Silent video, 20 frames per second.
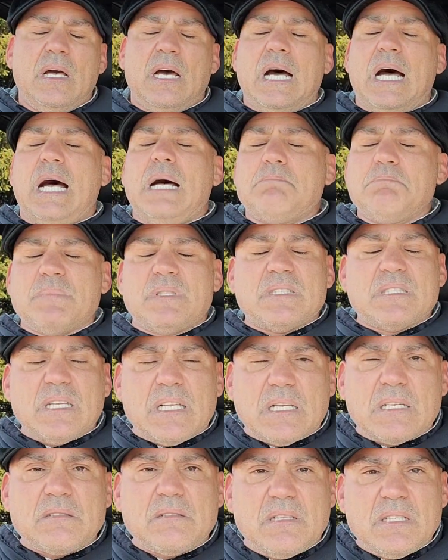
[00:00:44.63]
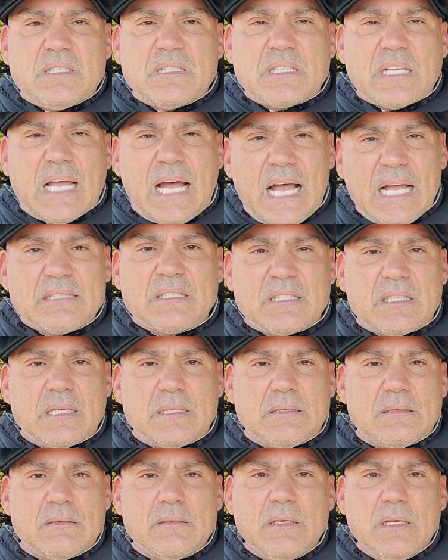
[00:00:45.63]
I'm sick,
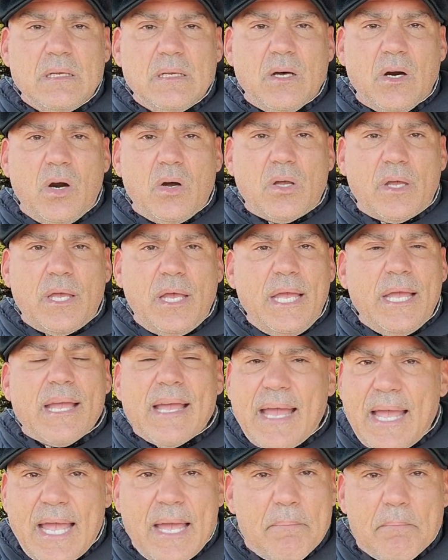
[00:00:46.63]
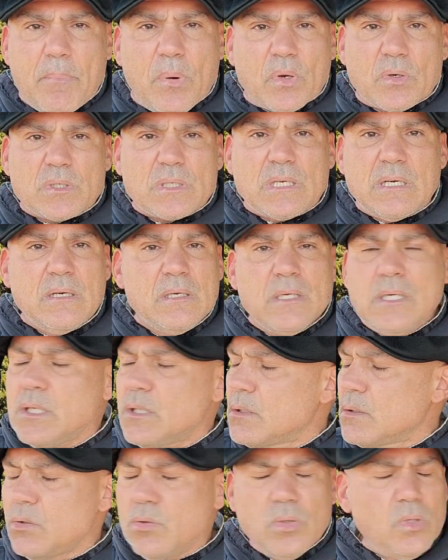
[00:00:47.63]
disgusting. Okay, Amber.
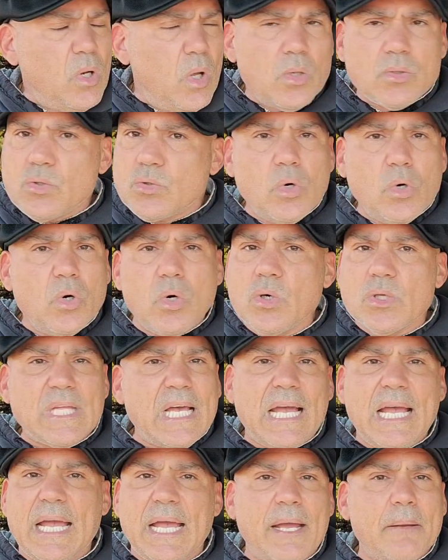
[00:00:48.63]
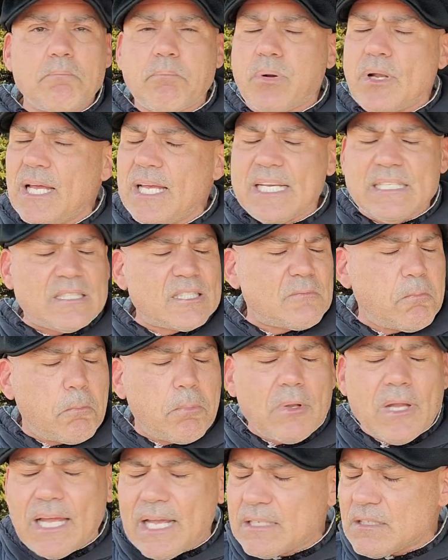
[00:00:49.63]
You no do that. Please,
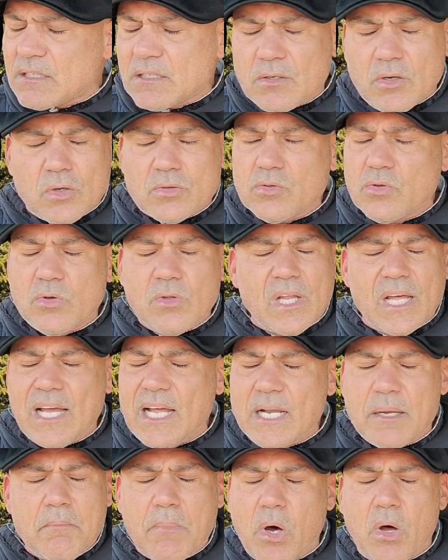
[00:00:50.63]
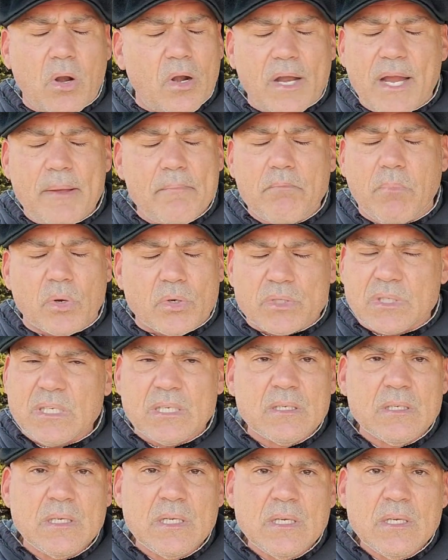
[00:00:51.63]
please not do that anymore, Amber.
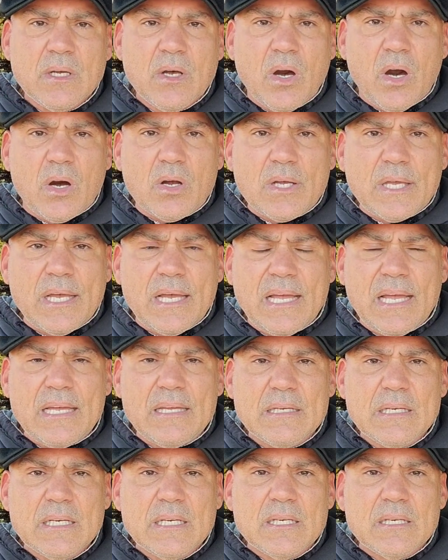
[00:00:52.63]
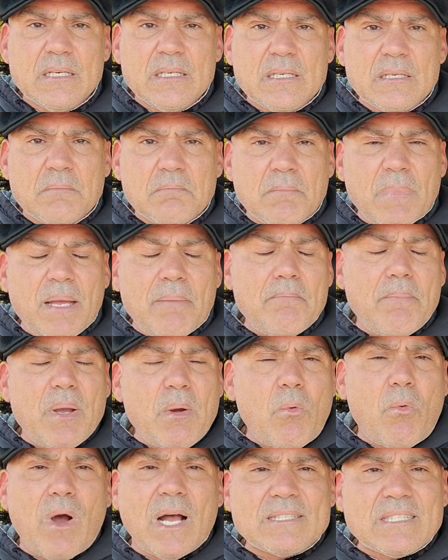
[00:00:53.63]
Okay? Maybe
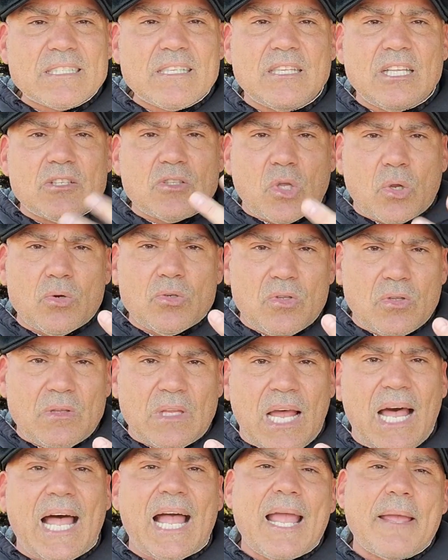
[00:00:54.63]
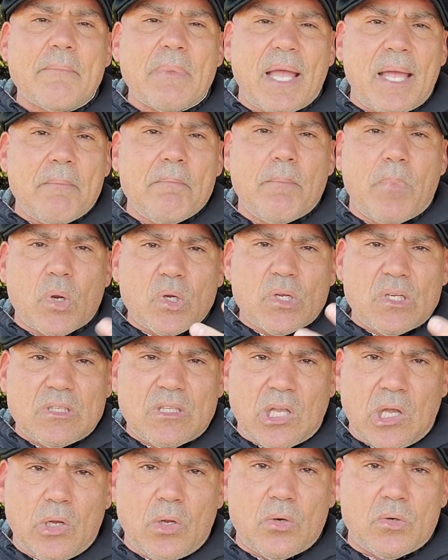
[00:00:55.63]
it was the third time. Amber
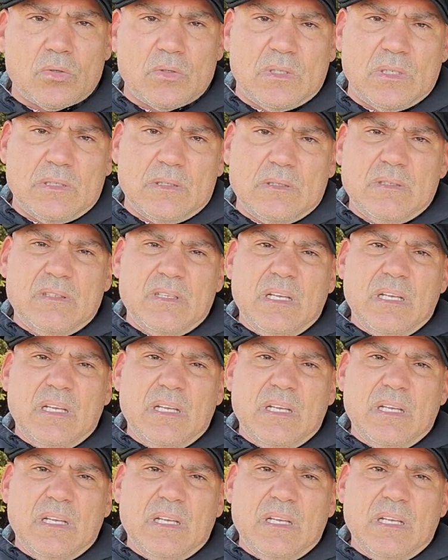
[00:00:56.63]
III.